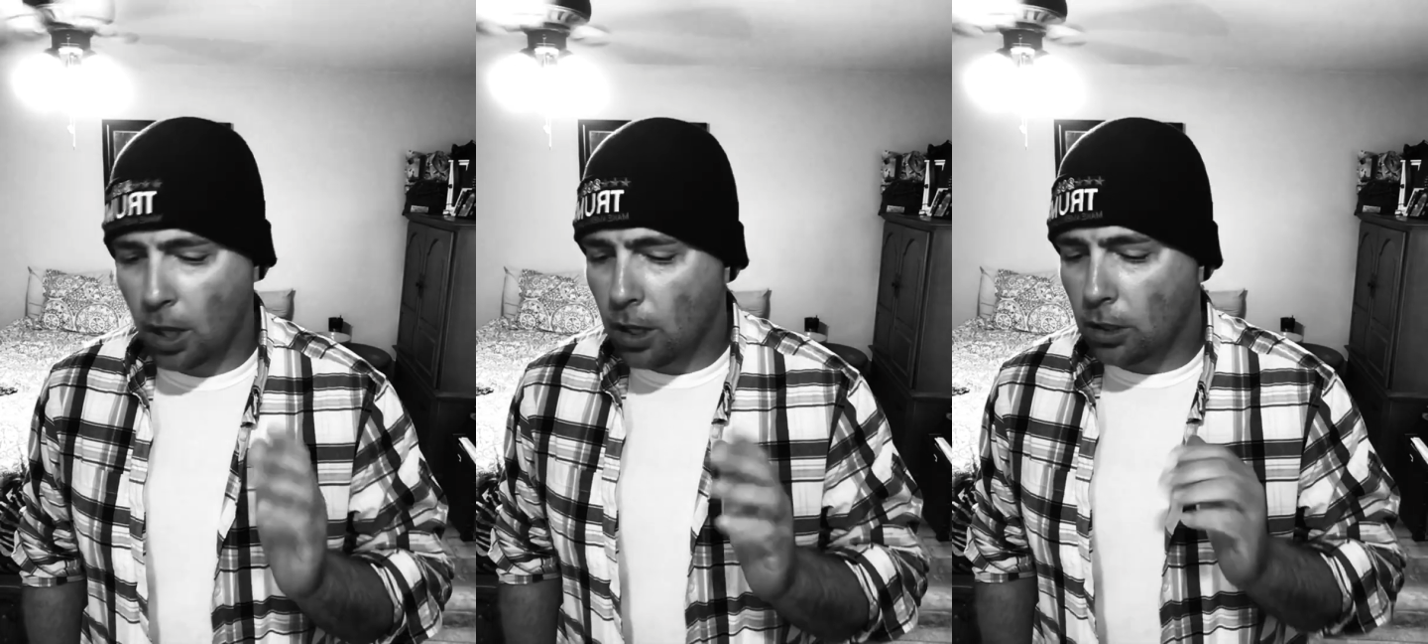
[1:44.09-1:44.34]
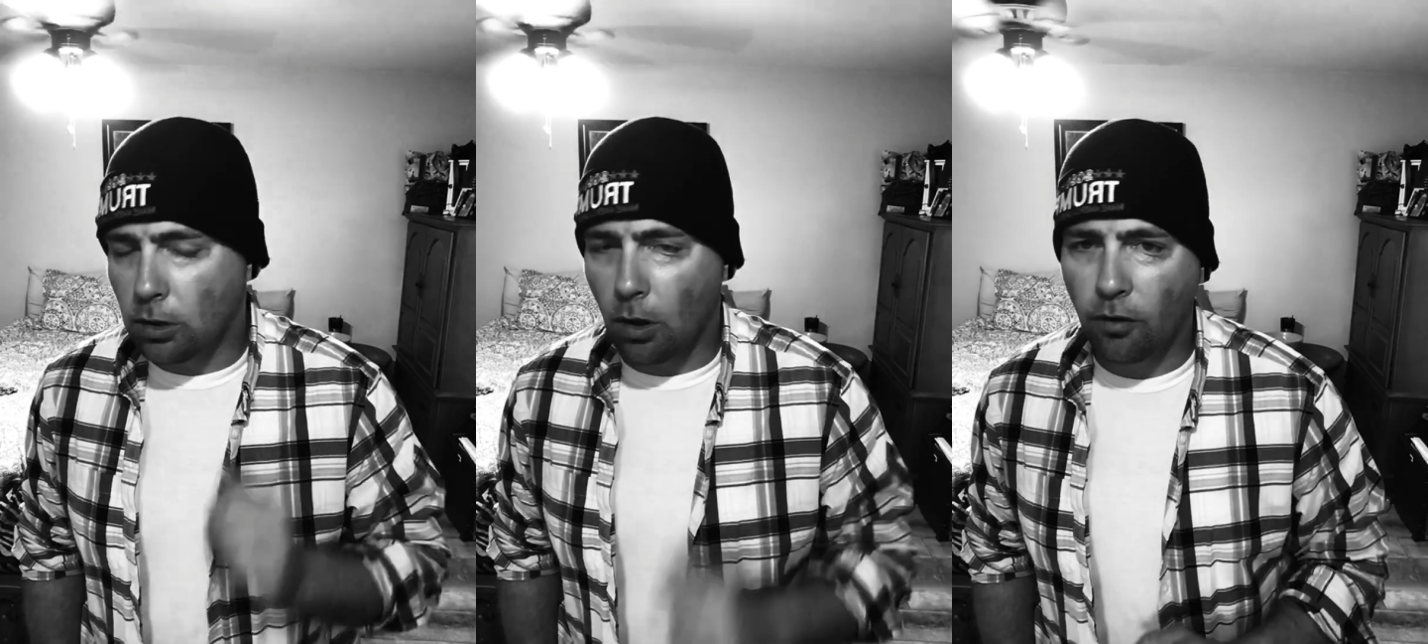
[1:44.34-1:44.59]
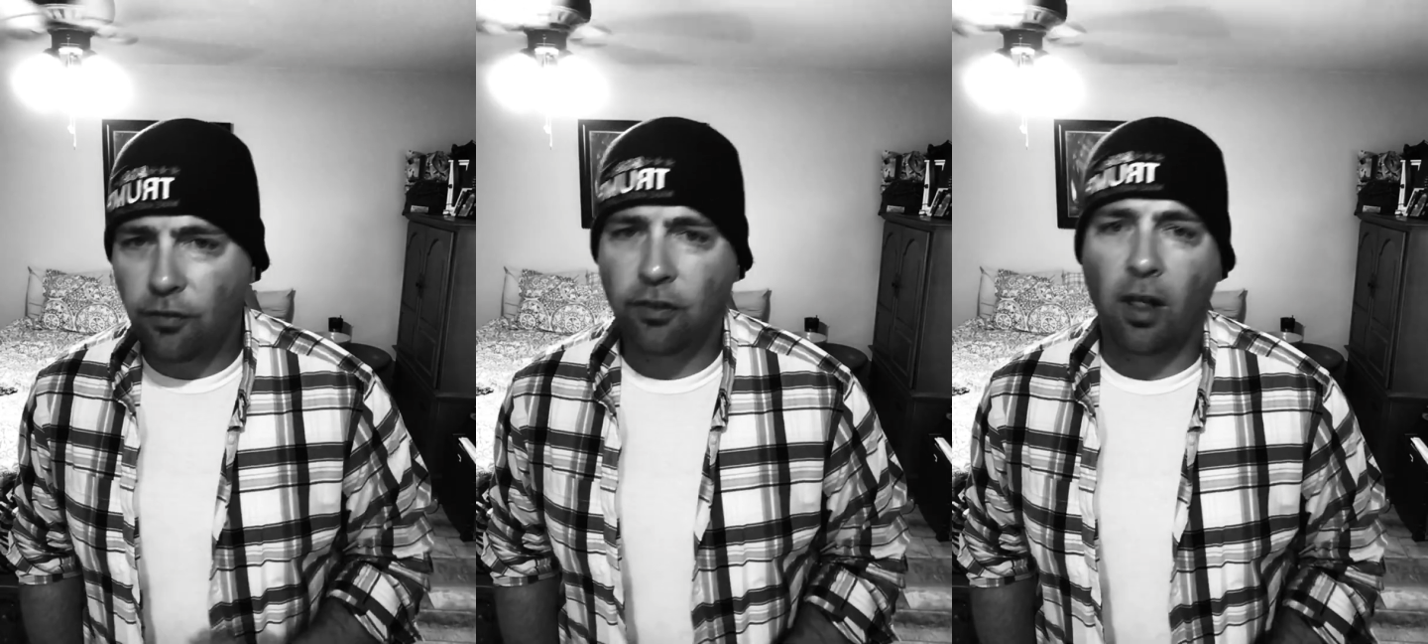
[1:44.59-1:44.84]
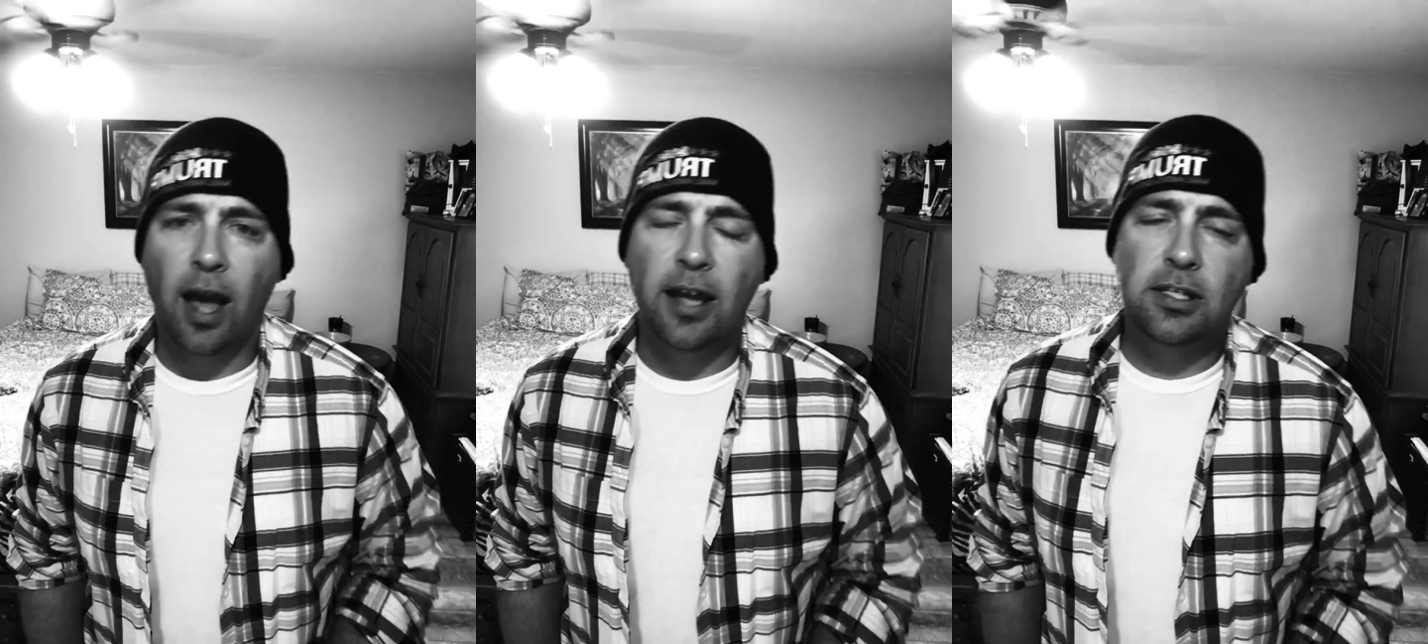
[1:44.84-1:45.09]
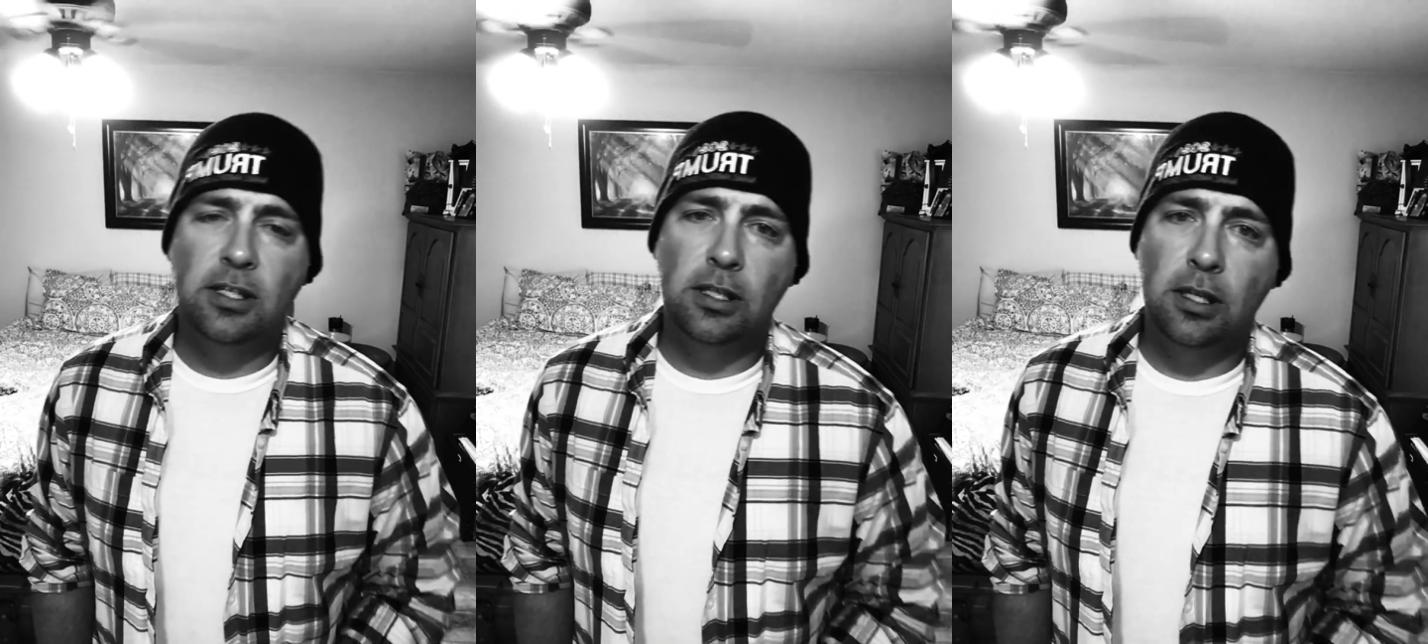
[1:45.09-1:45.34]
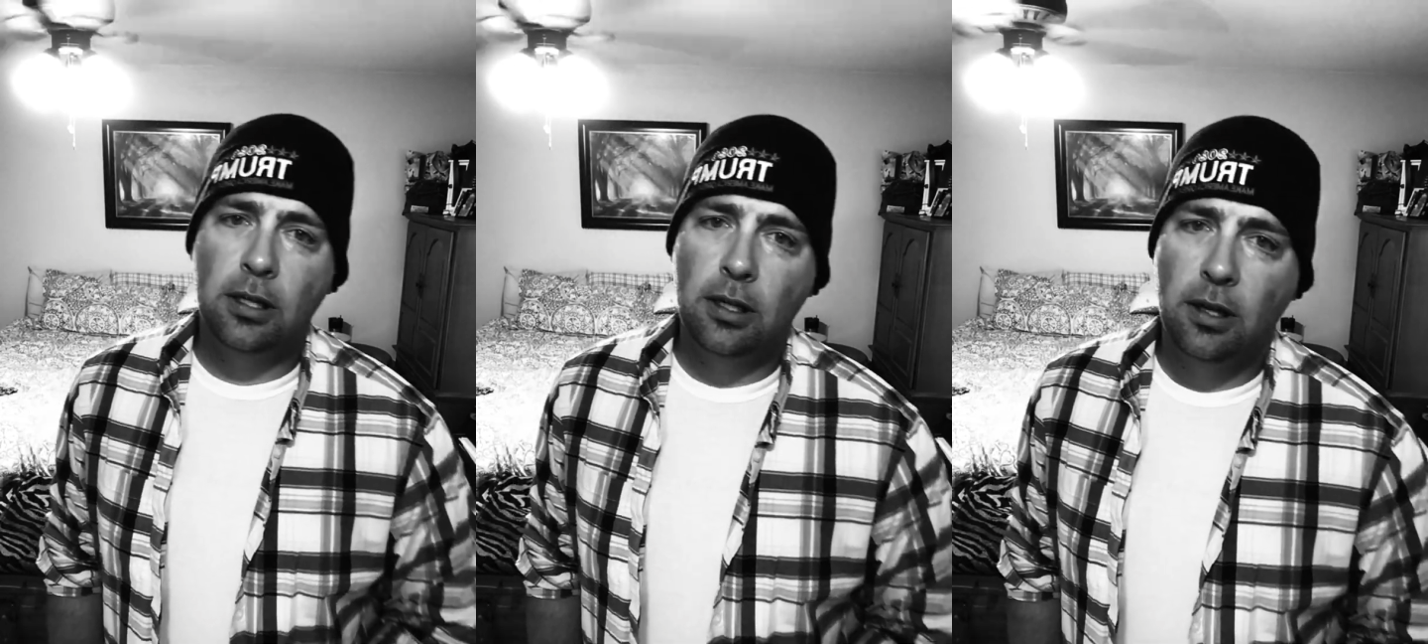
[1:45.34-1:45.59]
No flights
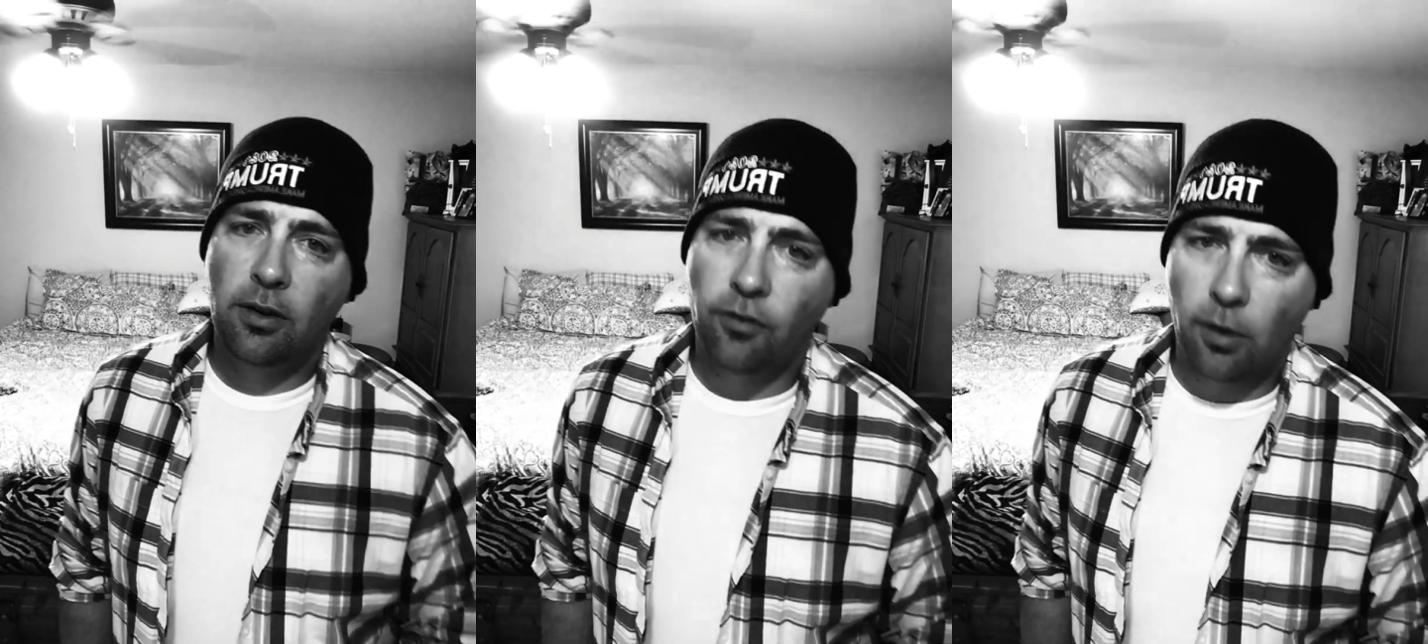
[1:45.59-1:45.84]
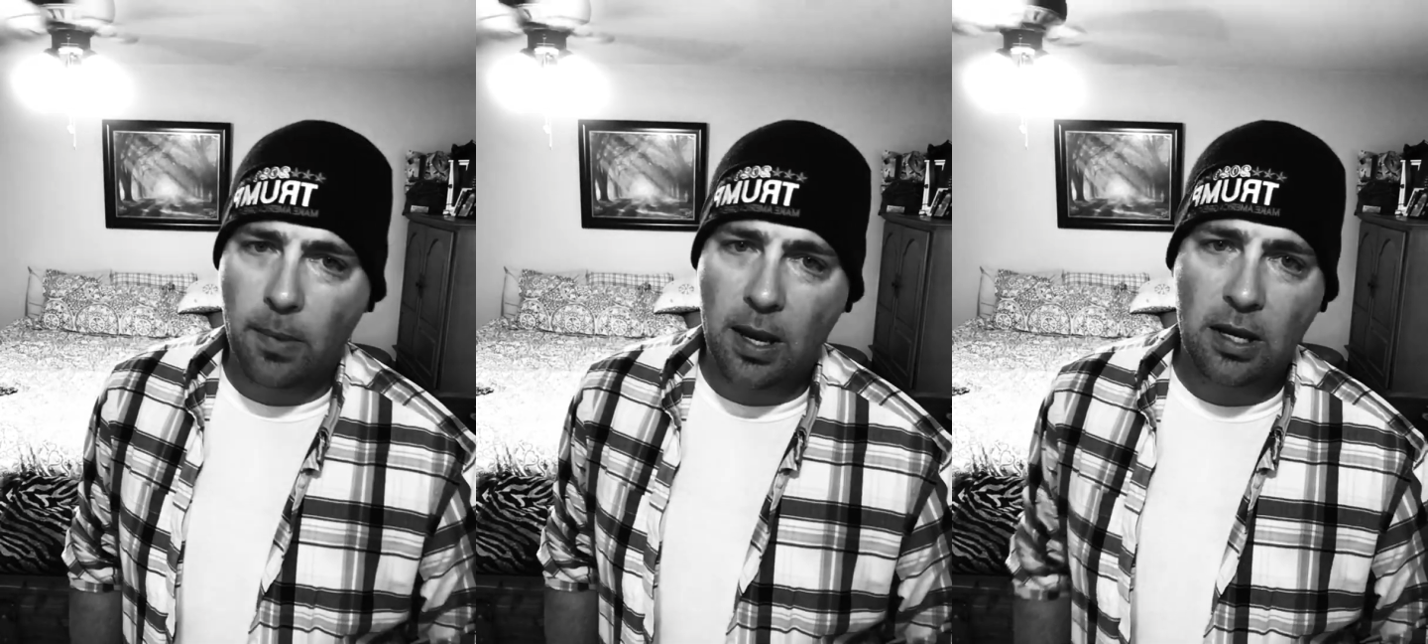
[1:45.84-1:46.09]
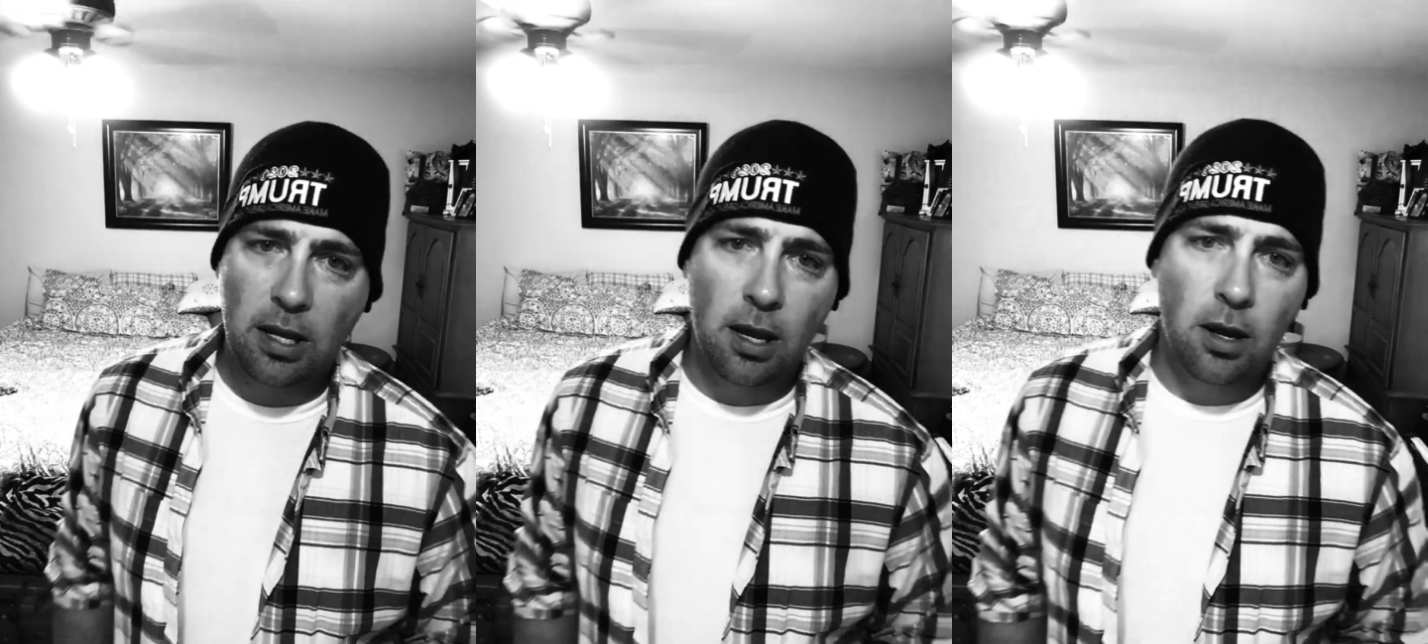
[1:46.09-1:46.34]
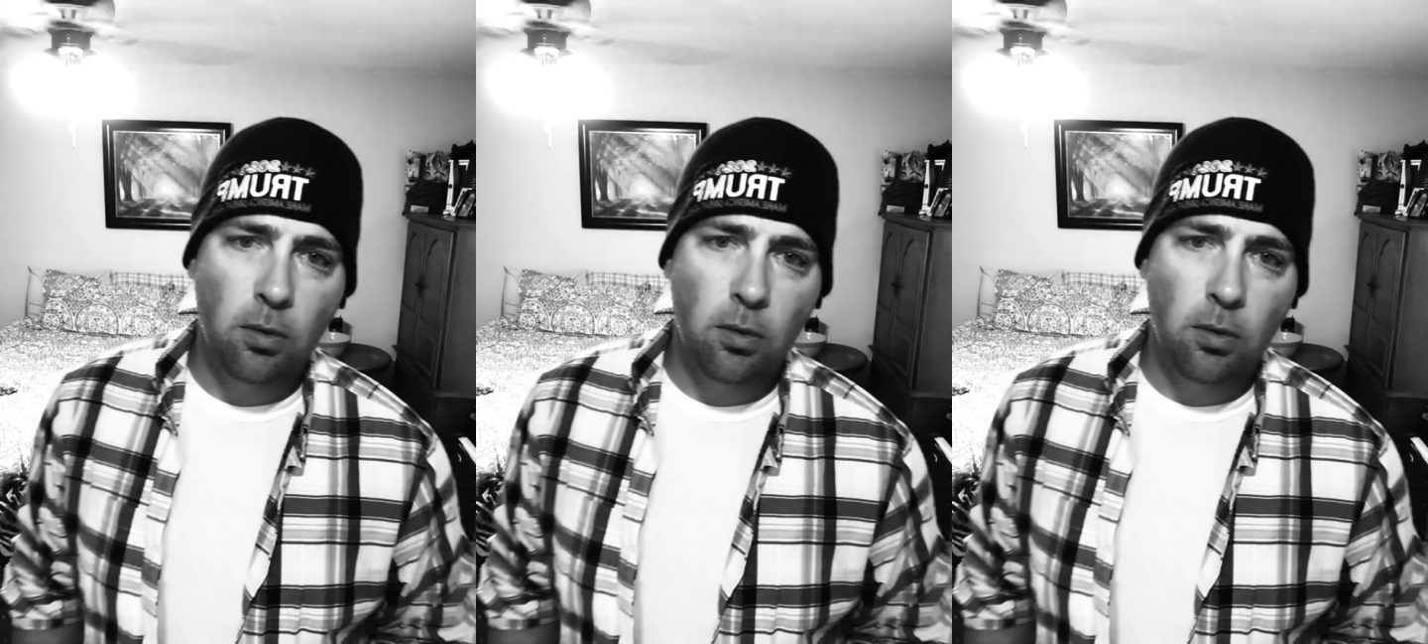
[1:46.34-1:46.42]
from India